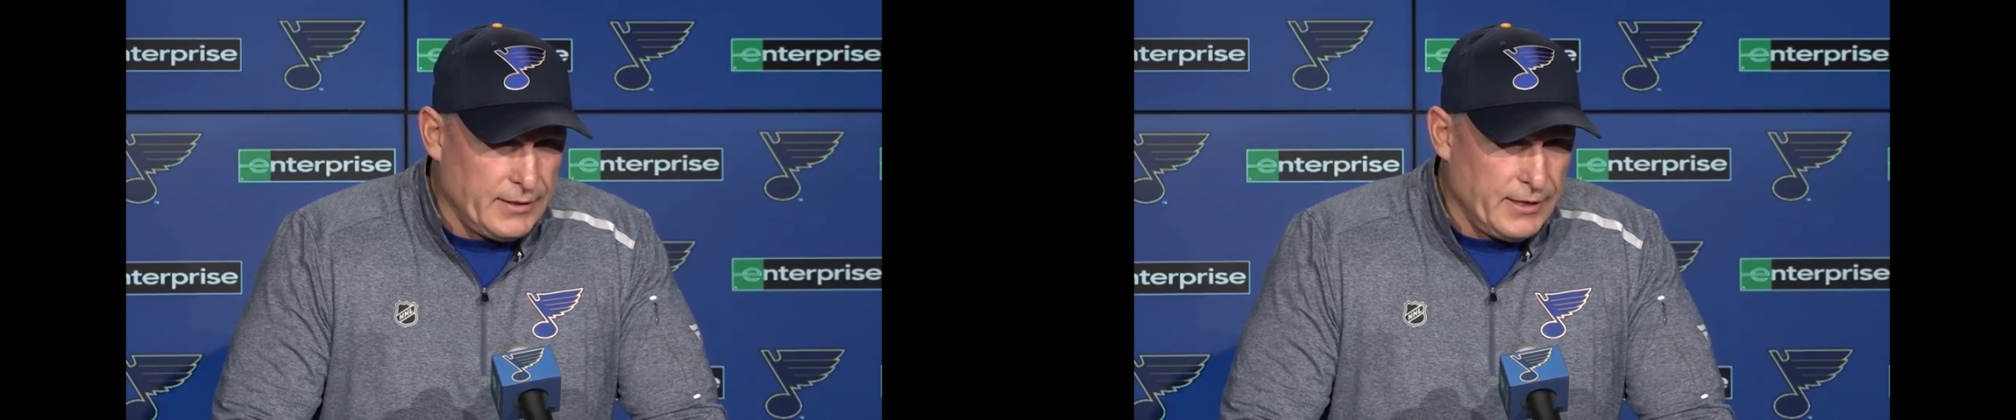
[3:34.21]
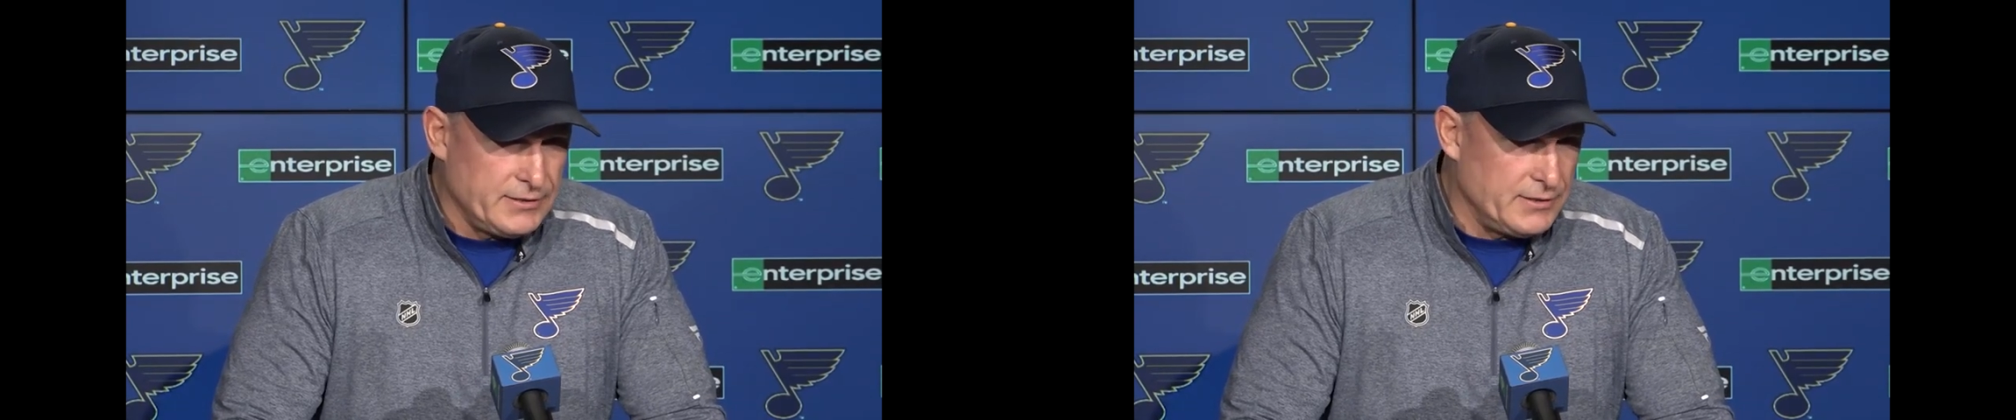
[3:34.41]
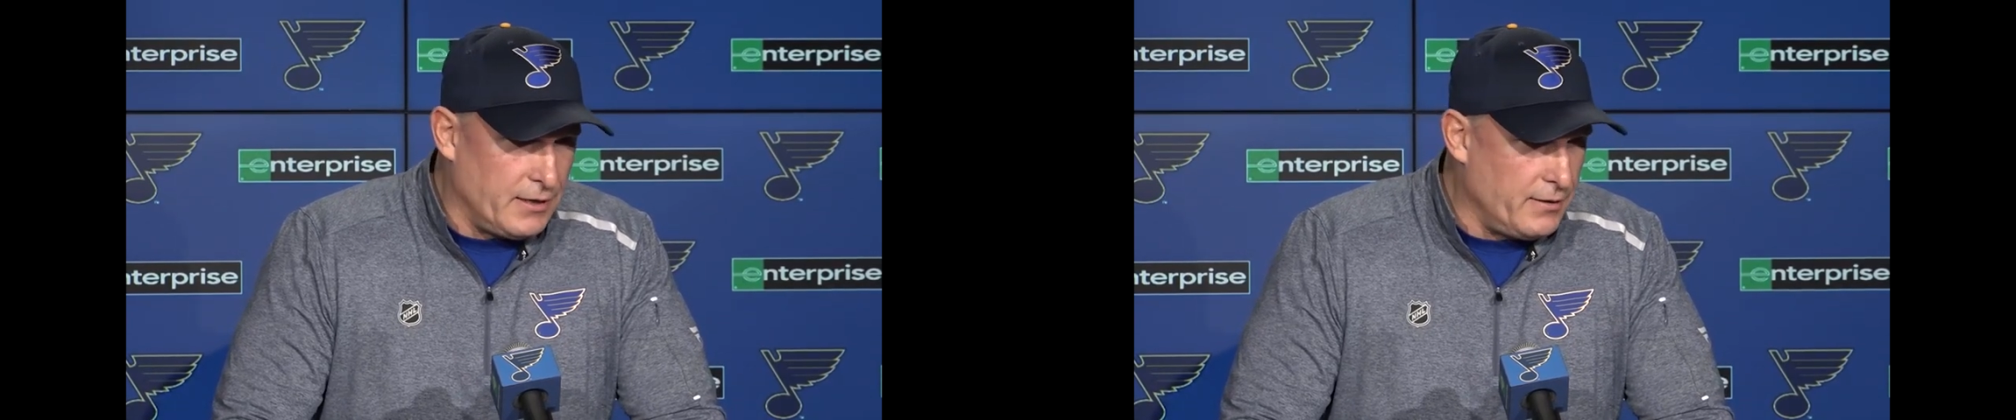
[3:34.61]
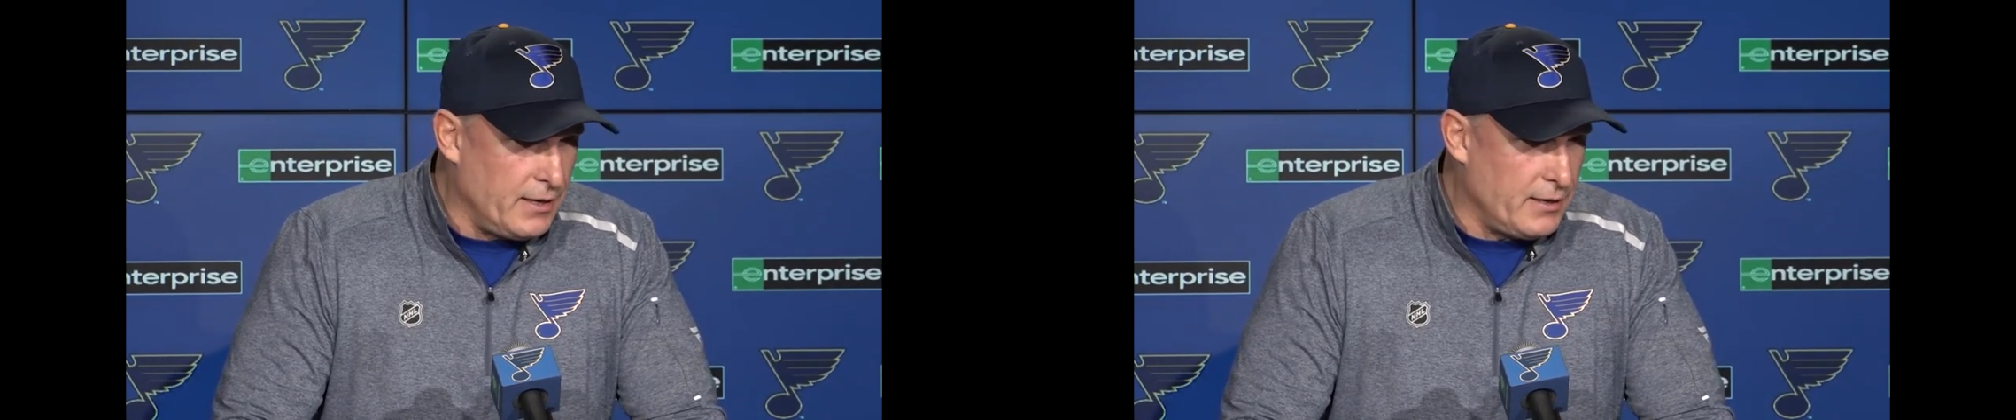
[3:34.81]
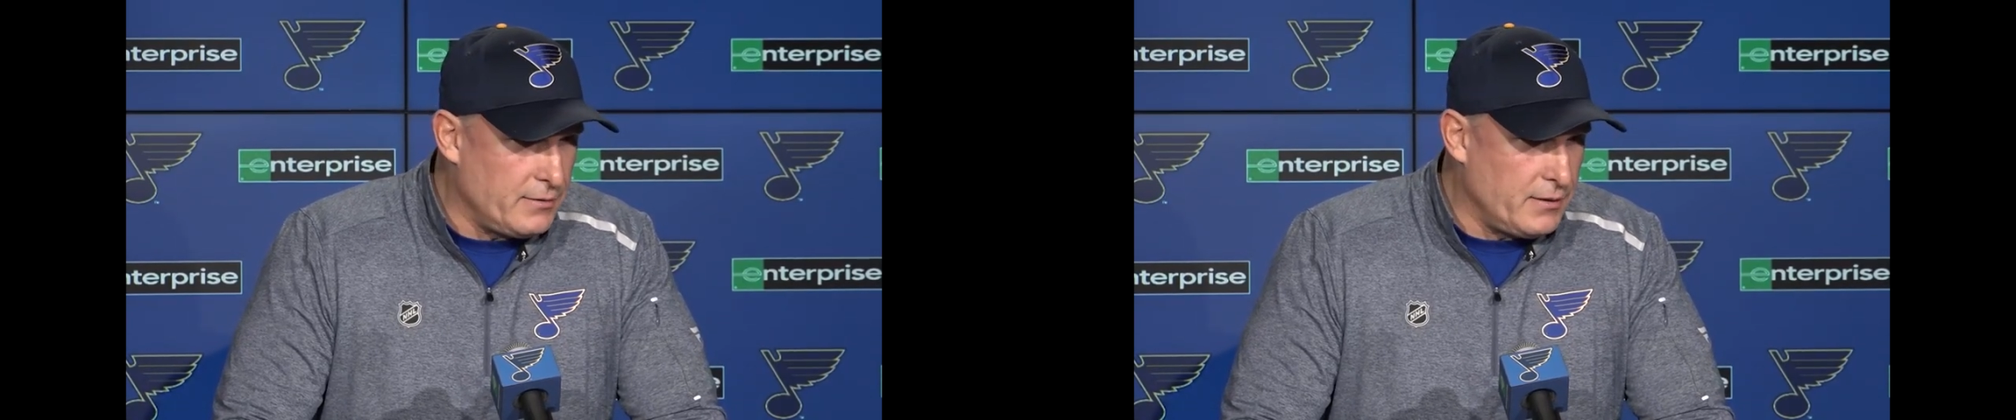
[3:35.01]
and he's done
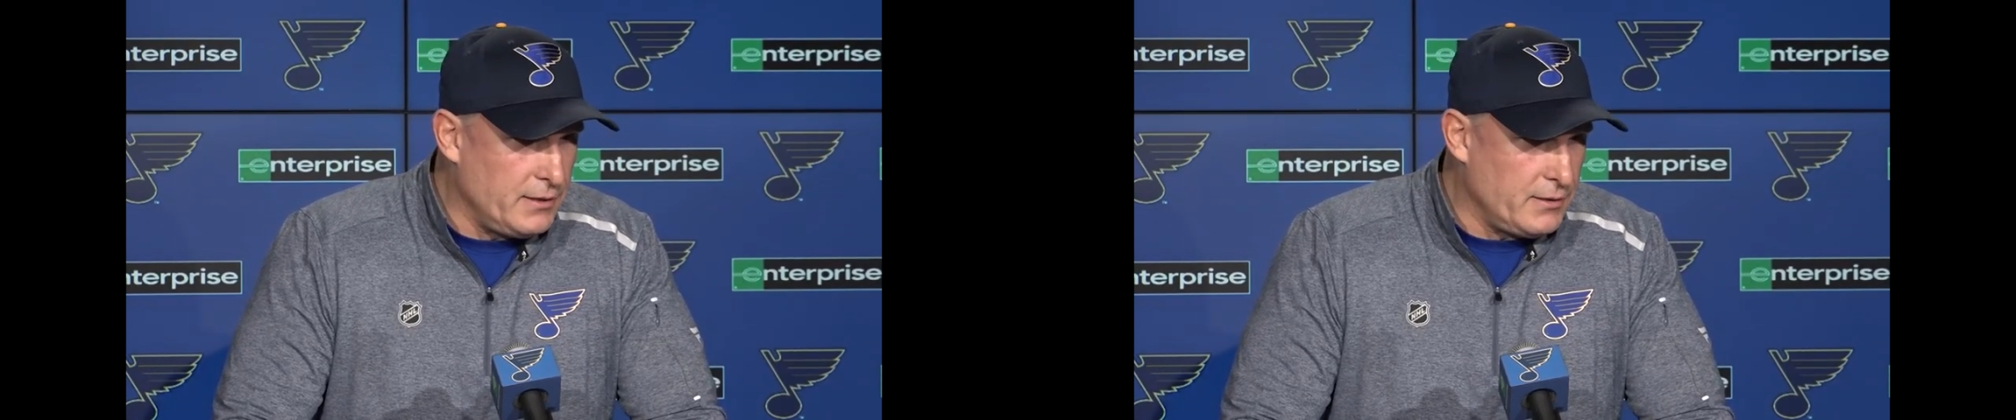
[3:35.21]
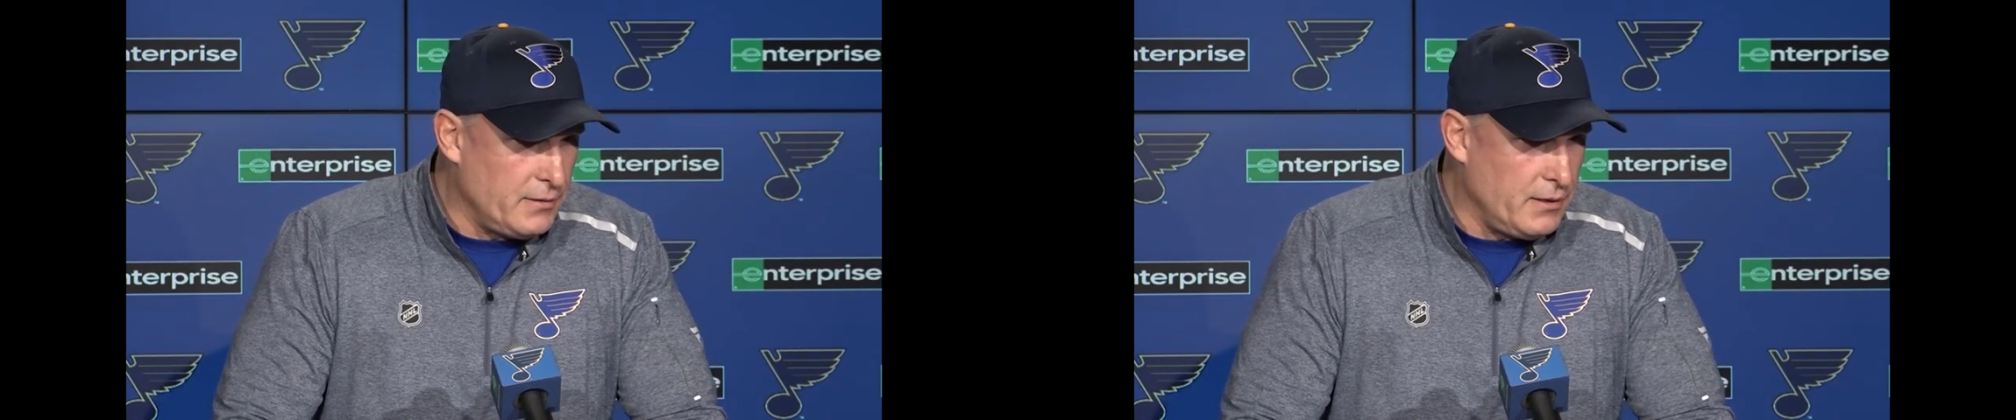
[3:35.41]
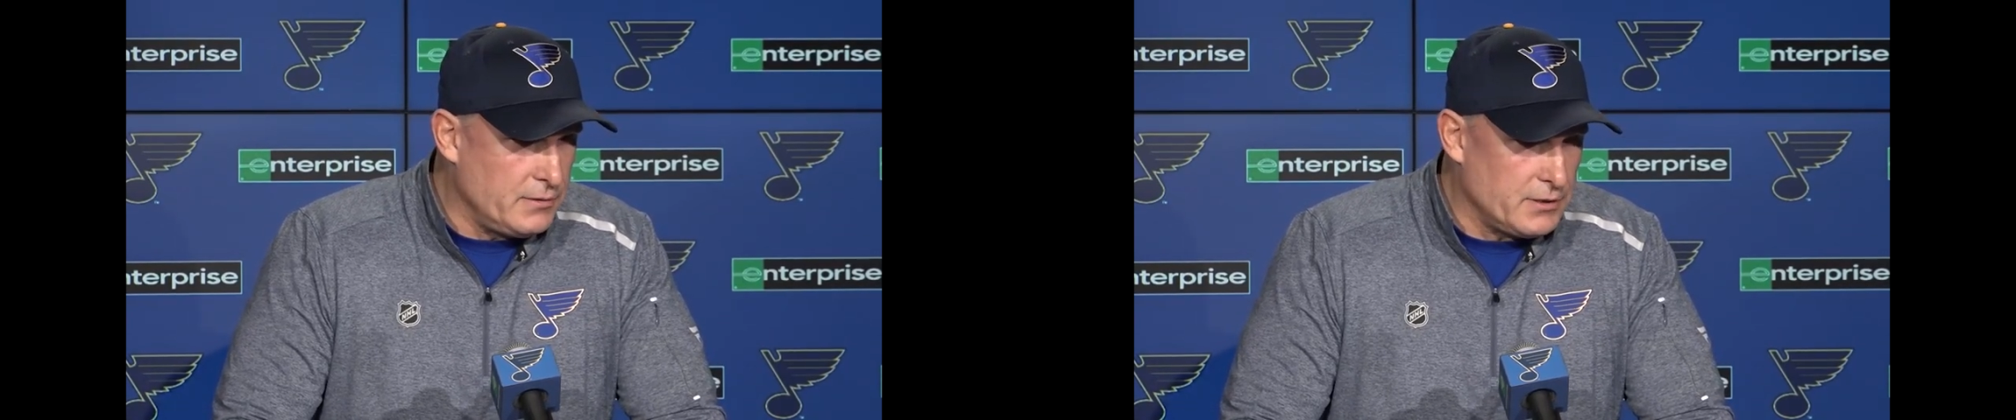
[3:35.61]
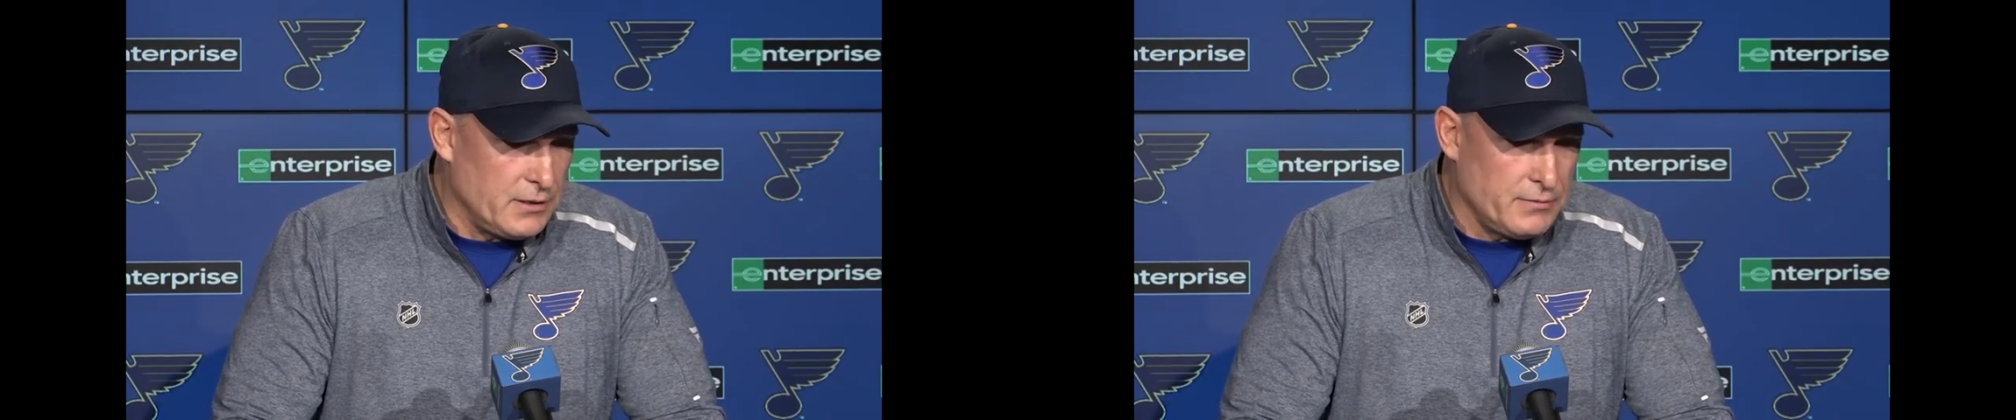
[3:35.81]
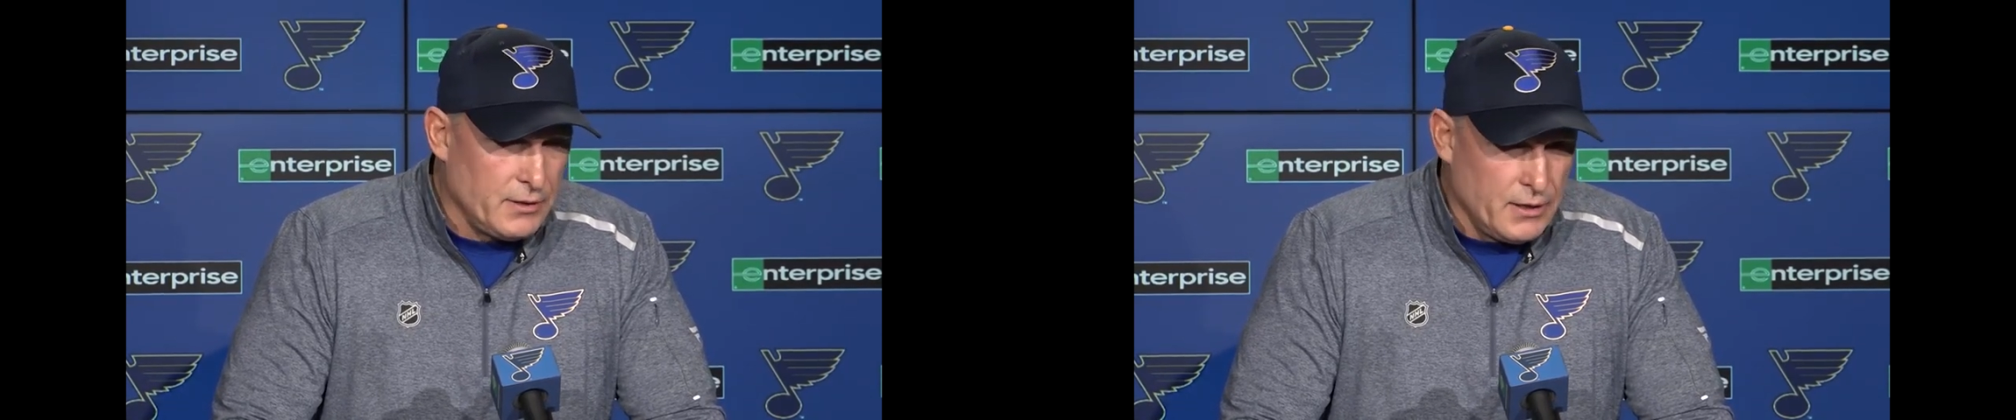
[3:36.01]
that. He He's
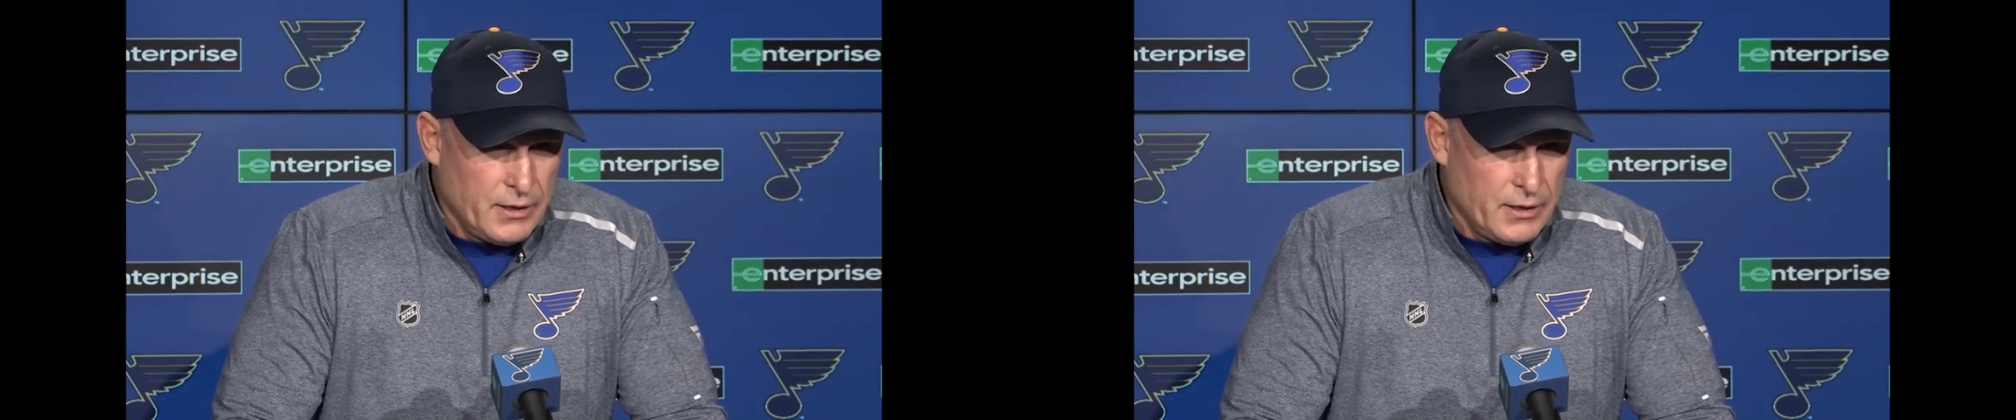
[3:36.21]
a,